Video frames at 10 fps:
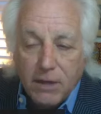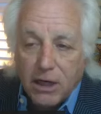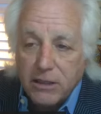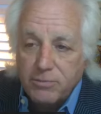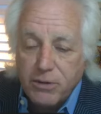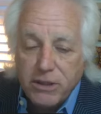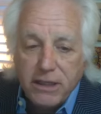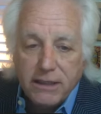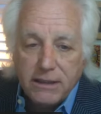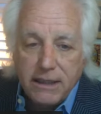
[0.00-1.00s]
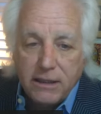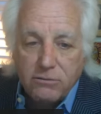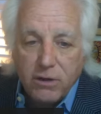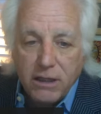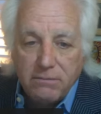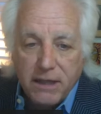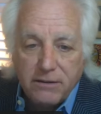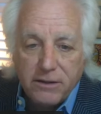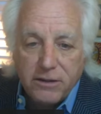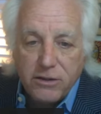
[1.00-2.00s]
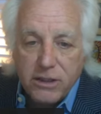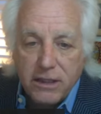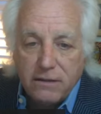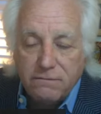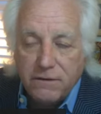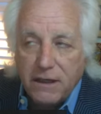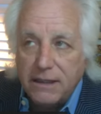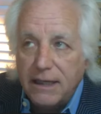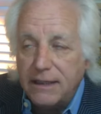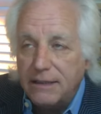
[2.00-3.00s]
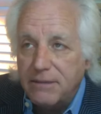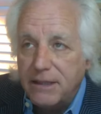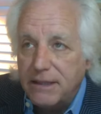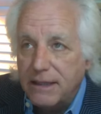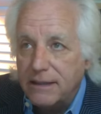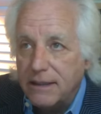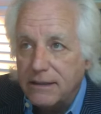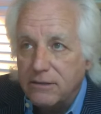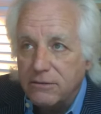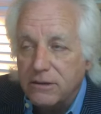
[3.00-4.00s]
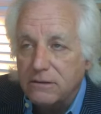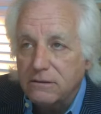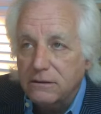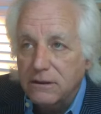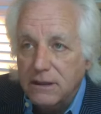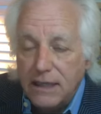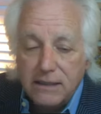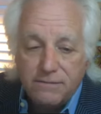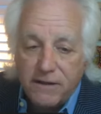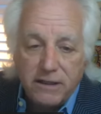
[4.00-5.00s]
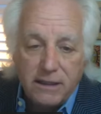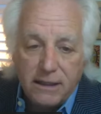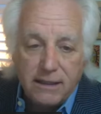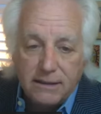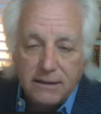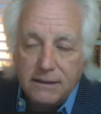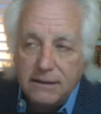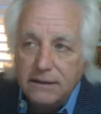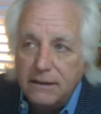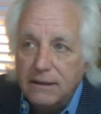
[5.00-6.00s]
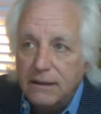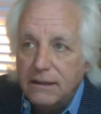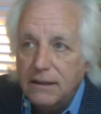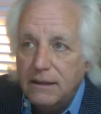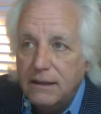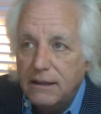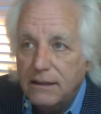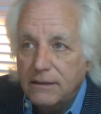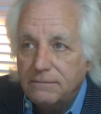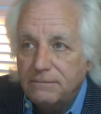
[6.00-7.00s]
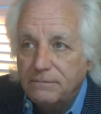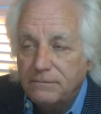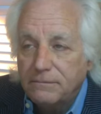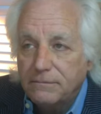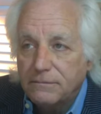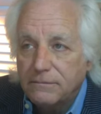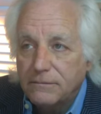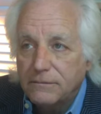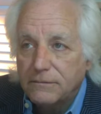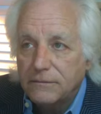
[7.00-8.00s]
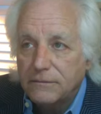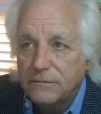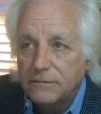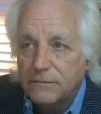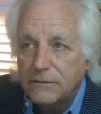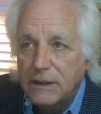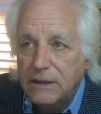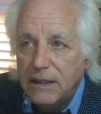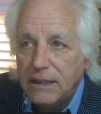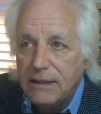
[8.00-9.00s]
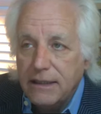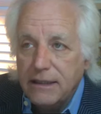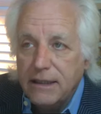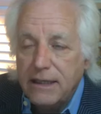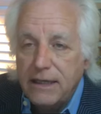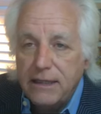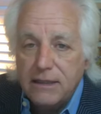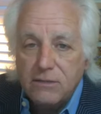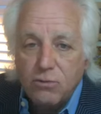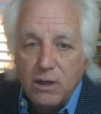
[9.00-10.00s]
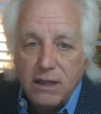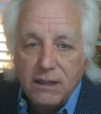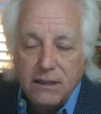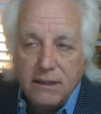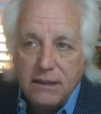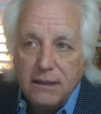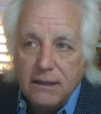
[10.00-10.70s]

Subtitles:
Mark's predicting a run by Thursday or Friday. Let me think that through. That's very likely. I think the key is when